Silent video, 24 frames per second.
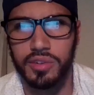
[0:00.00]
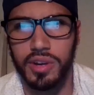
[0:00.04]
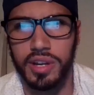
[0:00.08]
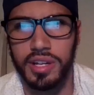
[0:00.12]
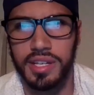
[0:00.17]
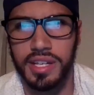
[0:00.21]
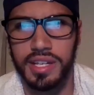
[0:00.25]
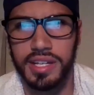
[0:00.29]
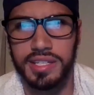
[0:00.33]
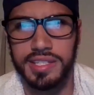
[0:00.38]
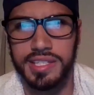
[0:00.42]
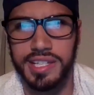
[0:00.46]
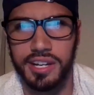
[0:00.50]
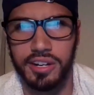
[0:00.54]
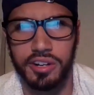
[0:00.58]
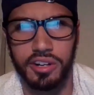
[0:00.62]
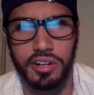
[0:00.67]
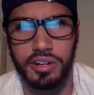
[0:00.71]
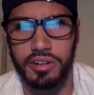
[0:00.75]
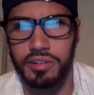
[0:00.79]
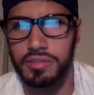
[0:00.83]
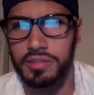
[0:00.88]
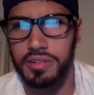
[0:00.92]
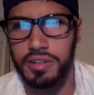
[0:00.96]
Greg
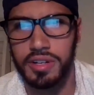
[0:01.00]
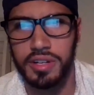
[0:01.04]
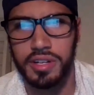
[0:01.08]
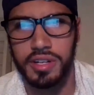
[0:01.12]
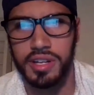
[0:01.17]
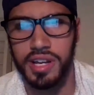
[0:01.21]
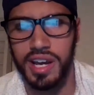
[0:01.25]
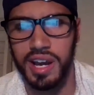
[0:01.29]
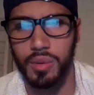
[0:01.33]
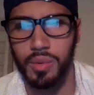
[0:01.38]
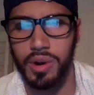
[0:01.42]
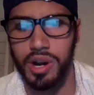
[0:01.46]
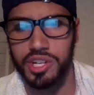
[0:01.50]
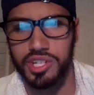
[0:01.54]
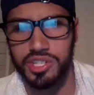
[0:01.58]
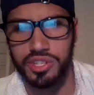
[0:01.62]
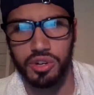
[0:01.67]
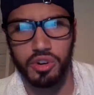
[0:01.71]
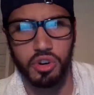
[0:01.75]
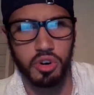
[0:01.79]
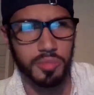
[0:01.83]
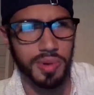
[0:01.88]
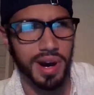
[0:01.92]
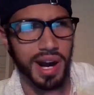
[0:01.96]
Nicotero, I watched
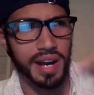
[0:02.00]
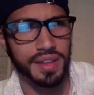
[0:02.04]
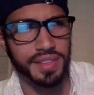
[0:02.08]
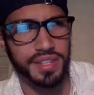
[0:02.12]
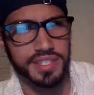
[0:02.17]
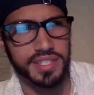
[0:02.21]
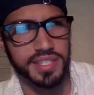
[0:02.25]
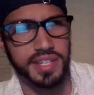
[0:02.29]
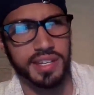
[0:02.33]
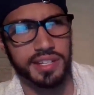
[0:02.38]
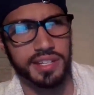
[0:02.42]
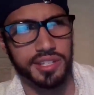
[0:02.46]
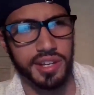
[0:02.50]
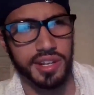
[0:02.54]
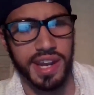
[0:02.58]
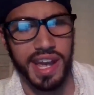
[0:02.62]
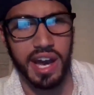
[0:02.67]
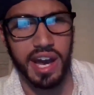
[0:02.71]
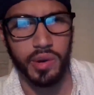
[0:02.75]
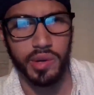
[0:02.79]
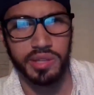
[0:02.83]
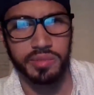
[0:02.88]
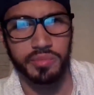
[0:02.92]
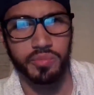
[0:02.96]
the whole behind the scenes on
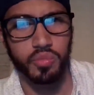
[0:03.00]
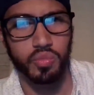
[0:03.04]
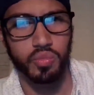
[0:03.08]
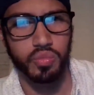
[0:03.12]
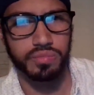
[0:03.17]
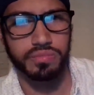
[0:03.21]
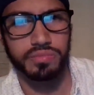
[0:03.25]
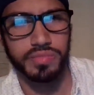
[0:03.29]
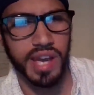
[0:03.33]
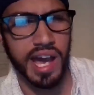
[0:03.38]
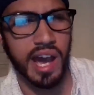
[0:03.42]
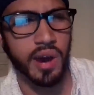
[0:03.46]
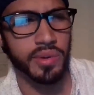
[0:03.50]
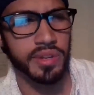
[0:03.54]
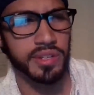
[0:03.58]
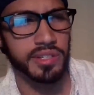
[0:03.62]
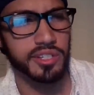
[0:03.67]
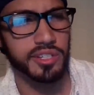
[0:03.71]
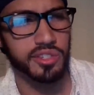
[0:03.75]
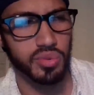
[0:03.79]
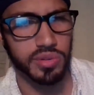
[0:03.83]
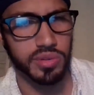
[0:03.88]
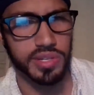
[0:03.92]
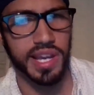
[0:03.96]
how he
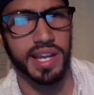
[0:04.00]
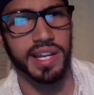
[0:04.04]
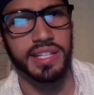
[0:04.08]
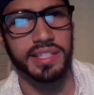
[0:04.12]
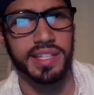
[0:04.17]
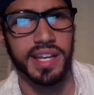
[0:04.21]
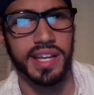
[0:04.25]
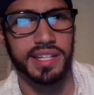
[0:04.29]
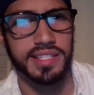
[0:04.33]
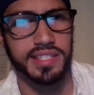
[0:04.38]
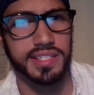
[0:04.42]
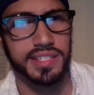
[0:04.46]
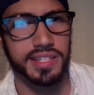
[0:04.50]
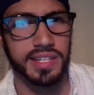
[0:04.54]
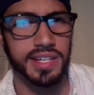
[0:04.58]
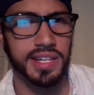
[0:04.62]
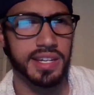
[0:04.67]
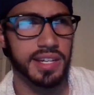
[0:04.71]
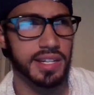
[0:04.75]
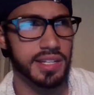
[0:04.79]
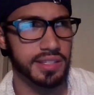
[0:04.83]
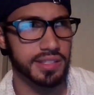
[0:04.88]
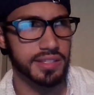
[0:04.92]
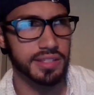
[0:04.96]
how he
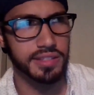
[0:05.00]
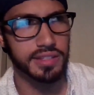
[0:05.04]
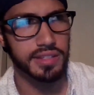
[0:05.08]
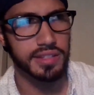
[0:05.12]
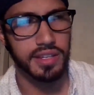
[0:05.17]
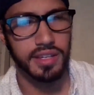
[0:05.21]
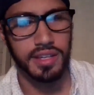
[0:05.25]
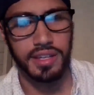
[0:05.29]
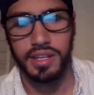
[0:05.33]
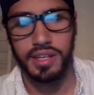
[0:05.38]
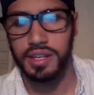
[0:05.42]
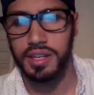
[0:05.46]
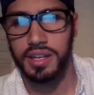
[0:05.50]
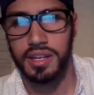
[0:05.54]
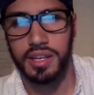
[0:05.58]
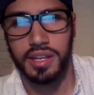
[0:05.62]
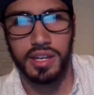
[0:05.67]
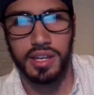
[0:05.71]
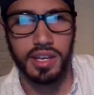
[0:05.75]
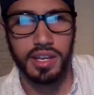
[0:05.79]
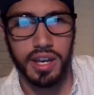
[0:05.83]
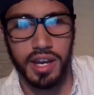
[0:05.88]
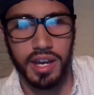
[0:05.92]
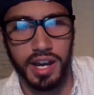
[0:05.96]
created that scene, and
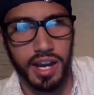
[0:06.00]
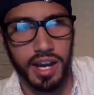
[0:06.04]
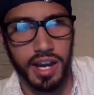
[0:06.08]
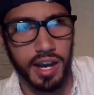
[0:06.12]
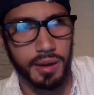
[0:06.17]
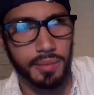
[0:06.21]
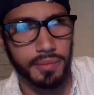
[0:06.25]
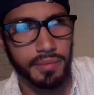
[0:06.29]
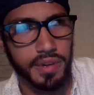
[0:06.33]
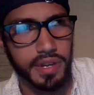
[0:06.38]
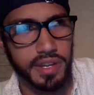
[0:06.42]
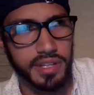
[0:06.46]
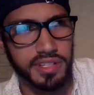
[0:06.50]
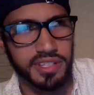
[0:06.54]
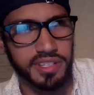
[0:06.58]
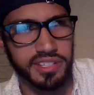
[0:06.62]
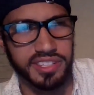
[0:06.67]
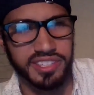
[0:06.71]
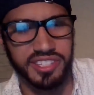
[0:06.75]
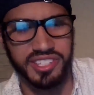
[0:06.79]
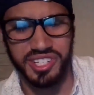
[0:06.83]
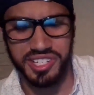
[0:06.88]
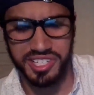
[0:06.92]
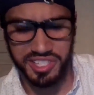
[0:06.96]

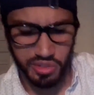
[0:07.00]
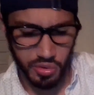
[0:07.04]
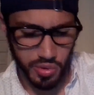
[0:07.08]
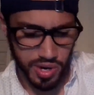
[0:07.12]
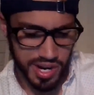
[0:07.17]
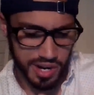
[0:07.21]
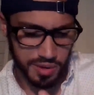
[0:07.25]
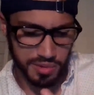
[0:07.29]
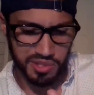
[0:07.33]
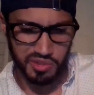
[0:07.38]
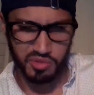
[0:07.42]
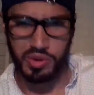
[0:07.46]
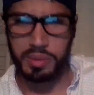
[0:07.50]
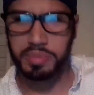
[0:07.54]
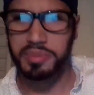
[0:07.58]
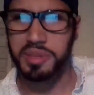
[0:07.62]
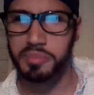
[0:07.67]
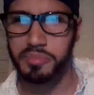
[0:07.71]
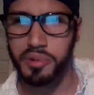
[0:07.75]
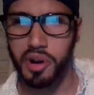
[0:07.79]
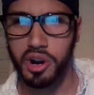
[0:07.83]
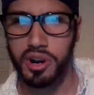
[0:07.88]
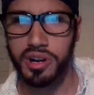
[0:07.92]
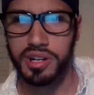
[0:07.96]
um, and just the way it
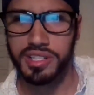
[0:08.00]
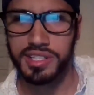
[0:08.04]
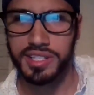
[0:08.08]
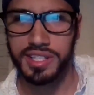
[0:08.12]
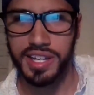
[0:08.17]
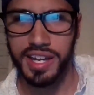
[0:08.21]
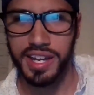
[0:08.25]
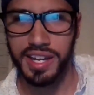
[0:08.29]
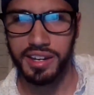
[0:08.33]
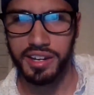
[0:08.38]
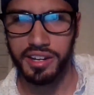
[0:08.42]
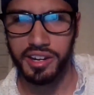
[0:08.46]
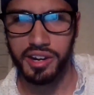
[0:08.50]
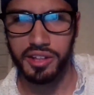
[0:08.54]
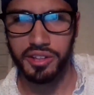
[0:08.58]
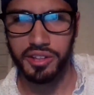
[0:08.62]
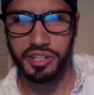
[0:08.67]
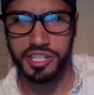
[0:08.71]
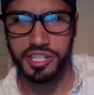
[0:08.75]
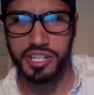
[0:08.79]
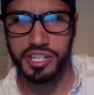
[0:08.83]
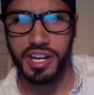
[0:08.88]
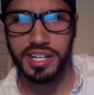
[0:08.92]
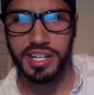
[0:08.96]
was ripped apart at the end
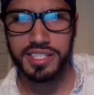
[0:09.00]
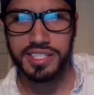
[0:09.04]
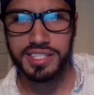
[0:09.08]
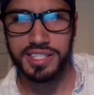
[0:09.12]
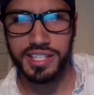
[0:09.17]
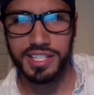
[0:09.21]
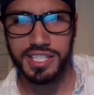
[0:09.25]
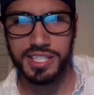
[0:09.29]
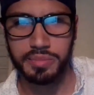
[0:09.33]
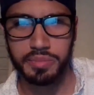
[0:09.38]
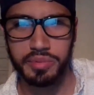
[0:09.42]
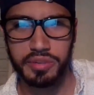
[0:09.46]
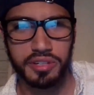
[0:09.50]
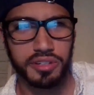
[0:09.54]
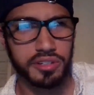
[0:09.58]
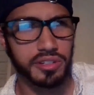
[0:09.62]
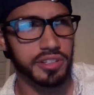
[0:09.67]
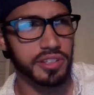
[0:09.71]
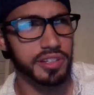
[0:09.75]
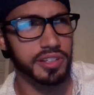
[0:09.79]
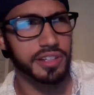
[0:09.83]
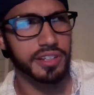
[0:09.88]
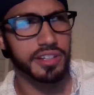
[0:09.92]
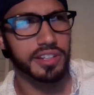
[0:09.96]
and all the guts that
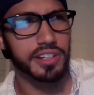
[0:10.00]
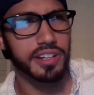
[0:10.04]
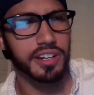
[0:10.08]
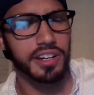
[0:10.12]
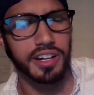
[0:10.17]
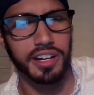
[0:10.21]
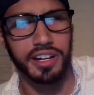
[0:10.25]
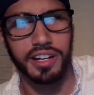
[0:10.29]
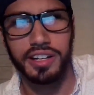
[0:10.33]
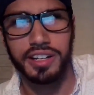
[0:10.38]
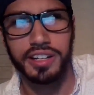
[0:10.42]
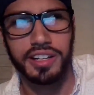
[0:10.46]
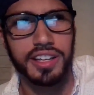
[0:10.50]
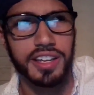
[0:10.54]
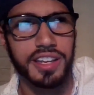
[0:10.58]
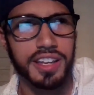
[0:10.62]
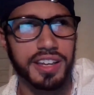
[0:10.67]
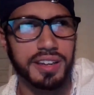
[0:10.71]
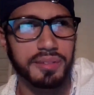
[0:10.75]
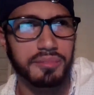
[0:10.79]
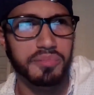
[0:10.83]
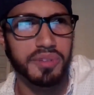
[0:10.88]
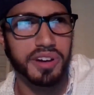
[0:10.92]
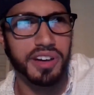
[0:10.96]
spilled, and ugh.
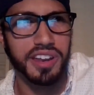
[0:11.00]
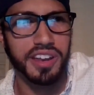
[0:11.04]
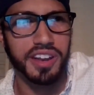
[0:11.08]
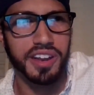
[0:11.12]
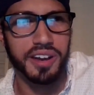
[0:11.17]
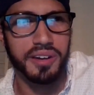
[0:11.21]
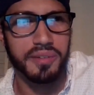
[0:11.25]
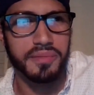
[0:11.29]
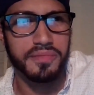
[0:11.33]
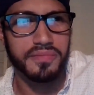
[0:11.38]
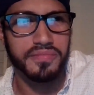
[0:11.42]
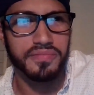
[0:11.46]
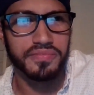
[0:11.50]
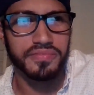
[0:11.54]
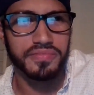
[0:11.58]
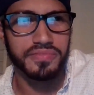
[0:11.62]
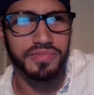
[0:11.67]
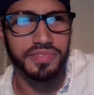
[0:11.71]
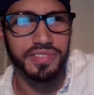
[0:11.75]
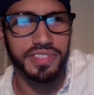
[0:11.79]
But um.